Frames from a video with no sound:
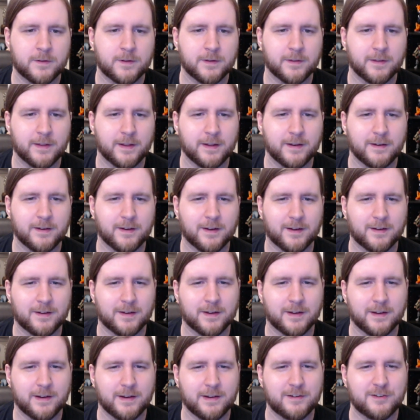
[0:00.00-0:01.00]
And then,
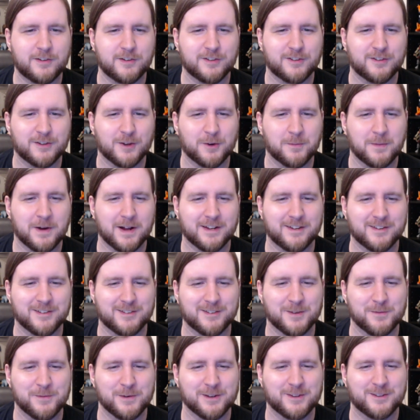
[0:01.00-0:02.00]
ah, it is just so much.
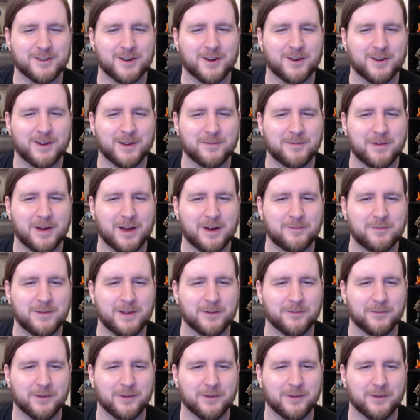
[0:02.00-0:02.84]
Is someone talking about me?